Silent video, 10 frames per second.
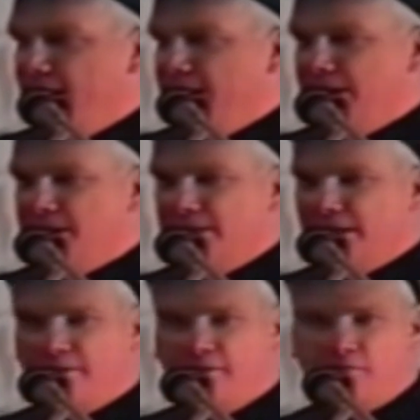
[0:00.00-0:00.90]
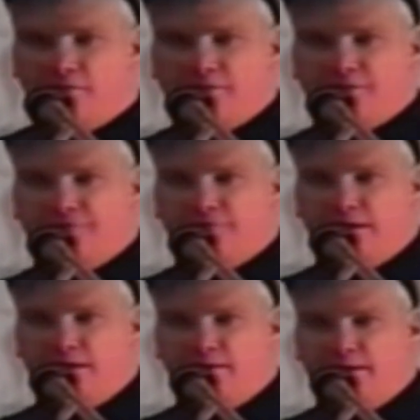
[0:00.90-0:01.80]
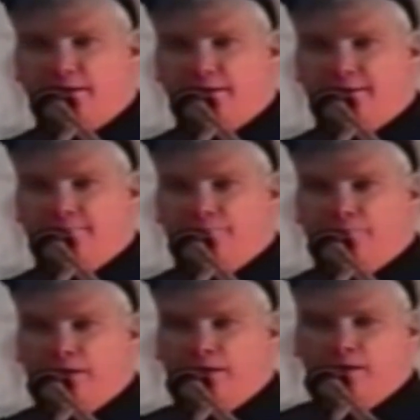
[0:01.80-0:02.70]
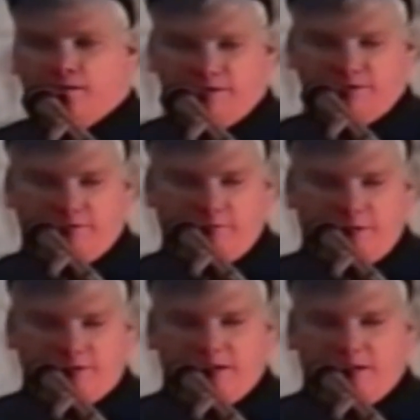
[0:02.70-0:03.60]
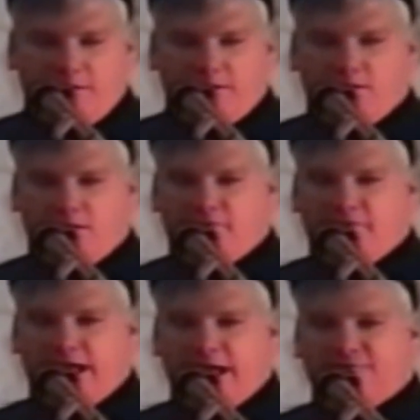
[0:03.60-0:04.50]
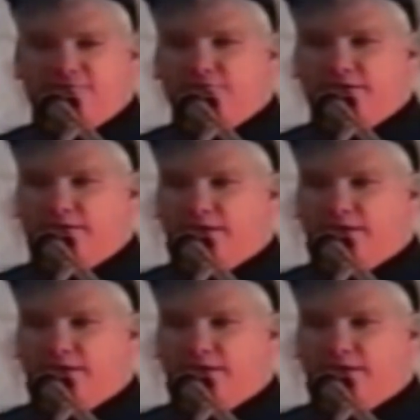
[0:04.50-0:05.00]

Uh, I can take other questions there and uh, let you uh, take a look at artifacts.